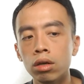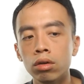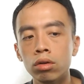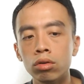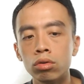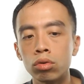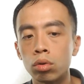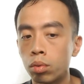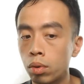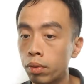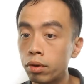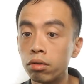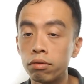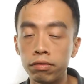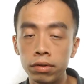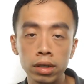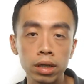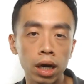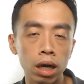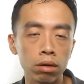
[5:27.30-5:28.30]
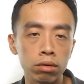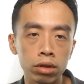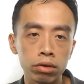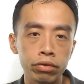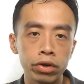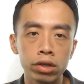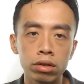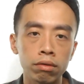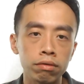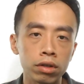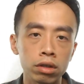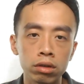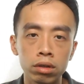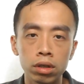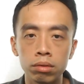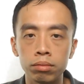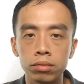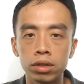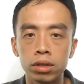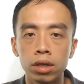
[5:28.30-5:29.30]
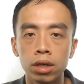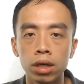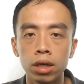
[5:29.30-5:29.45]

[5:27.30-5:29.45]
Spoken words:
So we want to figure out the rest of the terms.